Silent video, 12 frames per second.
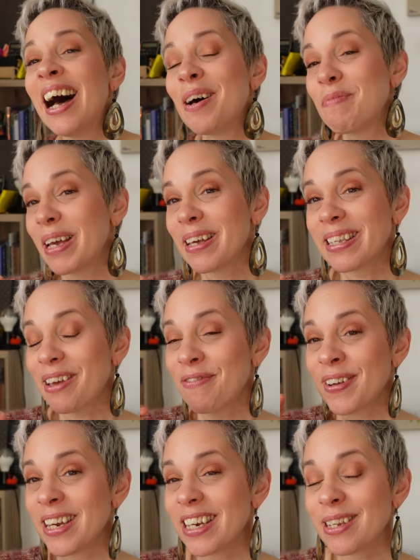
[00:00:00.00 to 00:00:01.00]
Because I
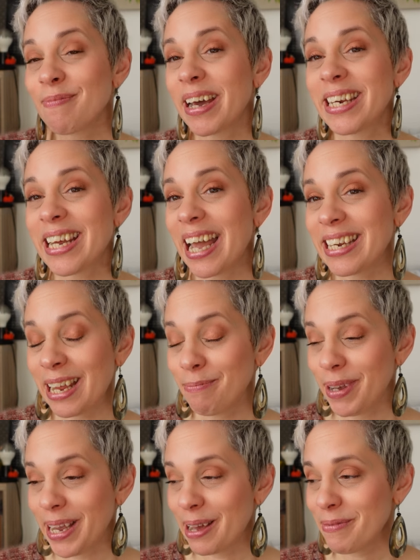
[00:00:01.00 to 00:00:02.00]
finished my day at 10
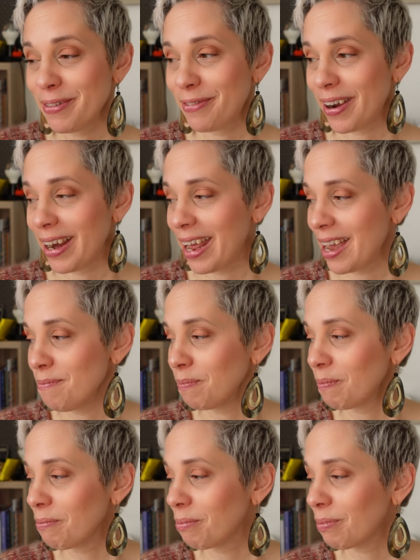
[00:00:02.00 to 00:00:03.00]
p.m. on Friday.
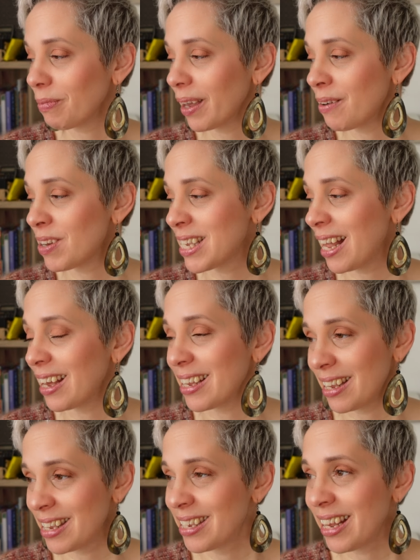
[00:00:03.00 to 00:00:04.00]
I was like, I
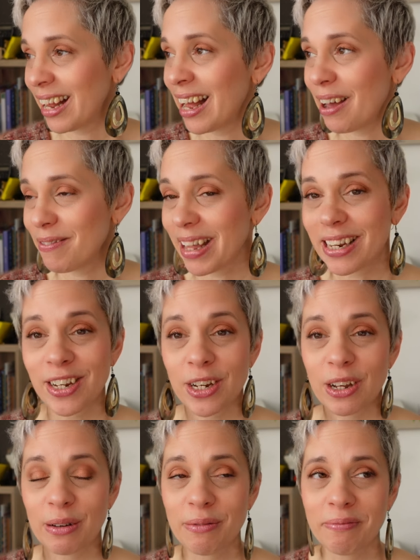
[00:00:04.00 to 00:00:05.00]
still have that to
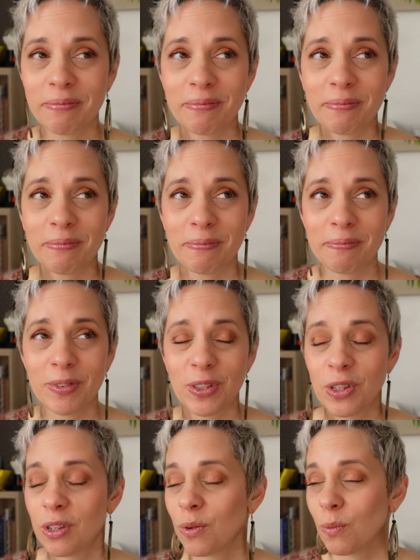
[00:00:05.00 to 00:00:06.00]
do.
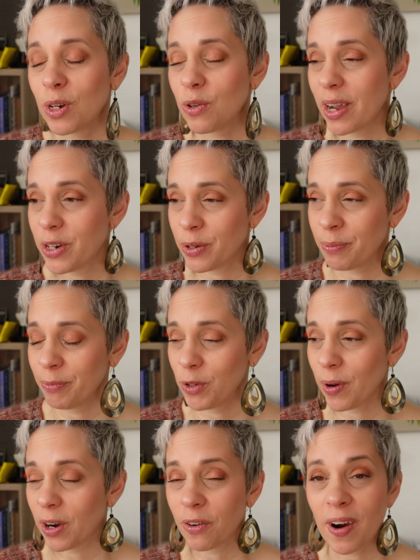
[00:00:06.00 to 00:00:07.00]
What do?
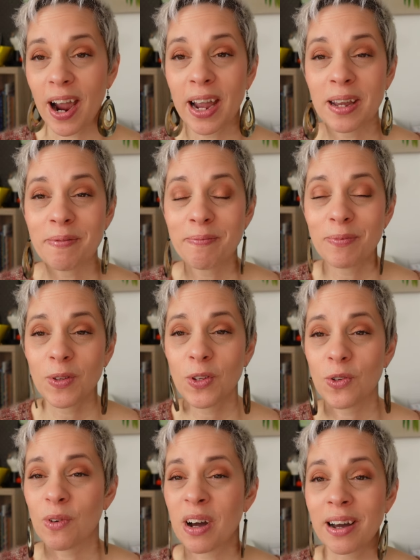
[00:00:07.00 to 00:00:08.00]
Do I cry?
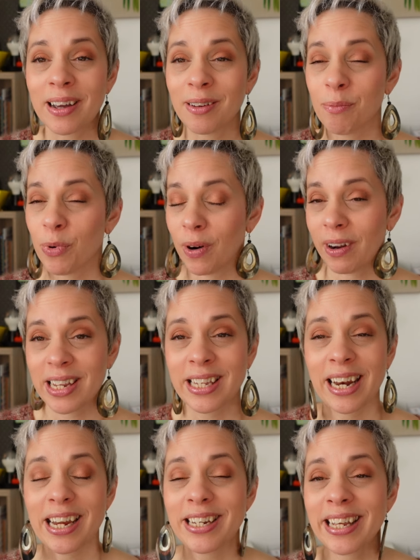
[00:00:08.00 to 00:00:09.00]
Do I
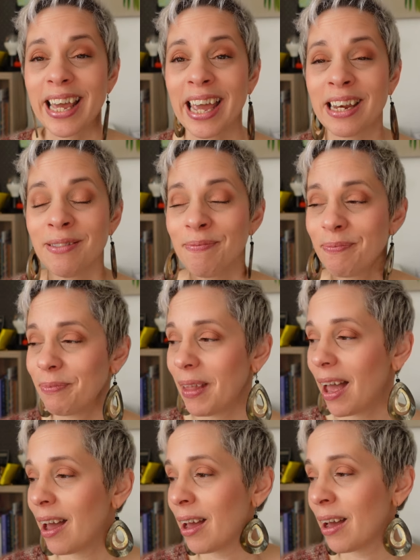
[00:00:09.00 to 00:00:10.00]
procrastinate again?
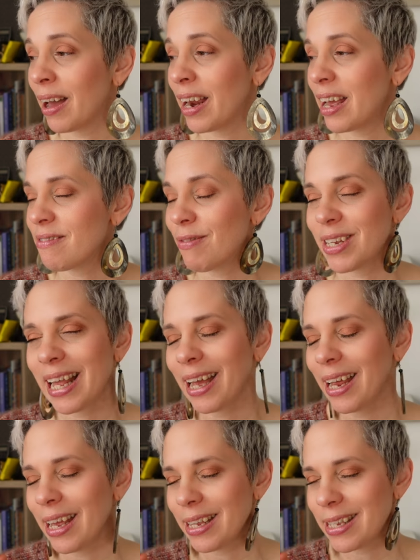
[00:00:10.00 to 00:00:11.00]
And I was like,
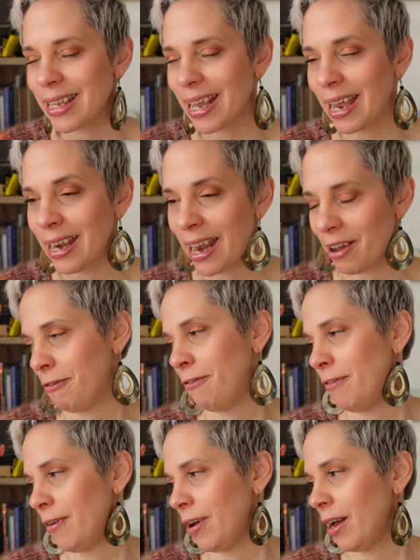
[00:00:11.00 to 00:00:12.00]
it's
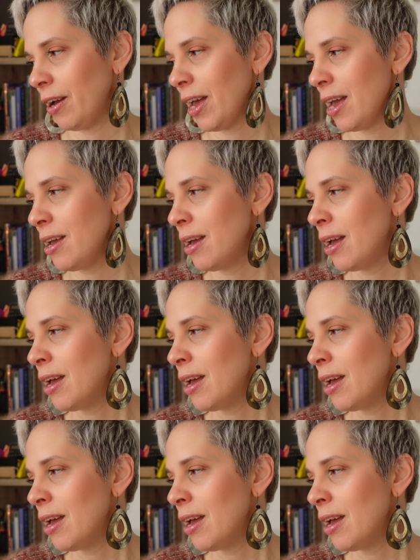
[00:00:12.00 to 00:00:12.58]
enough. Okay,